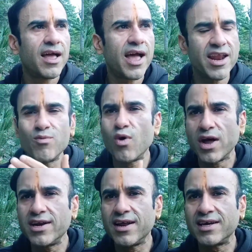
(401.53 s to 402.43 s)
And
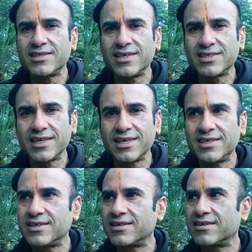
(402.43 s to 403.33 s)
what it does is it
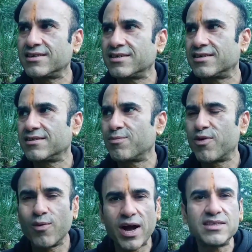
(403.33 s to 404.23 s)

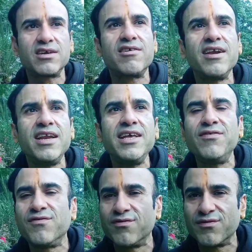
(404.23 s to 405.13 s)
provides a
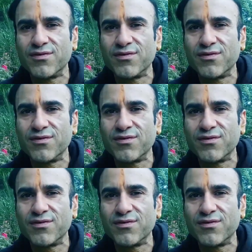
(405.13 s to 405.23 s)
relief